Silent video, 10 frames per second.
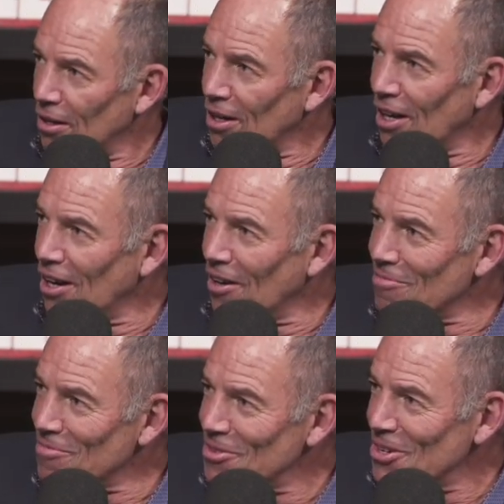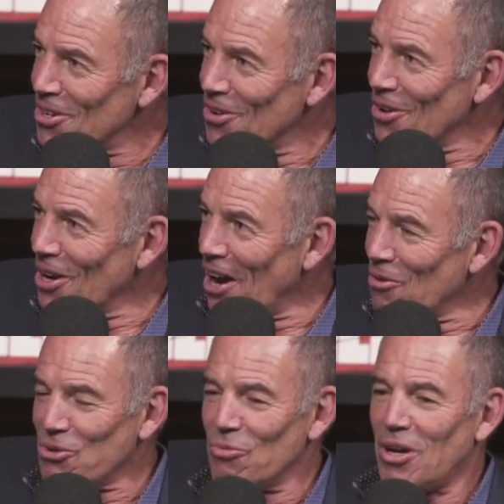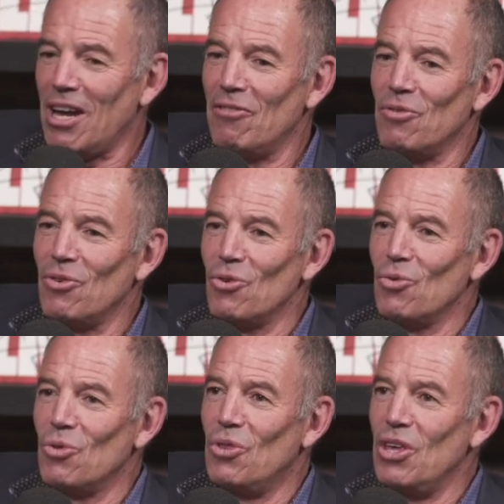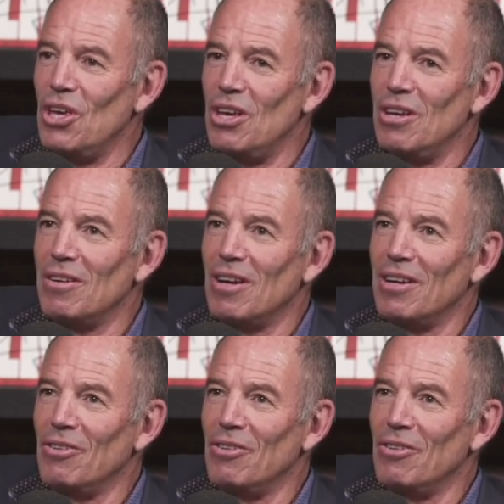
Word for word: Um, I was kind of the.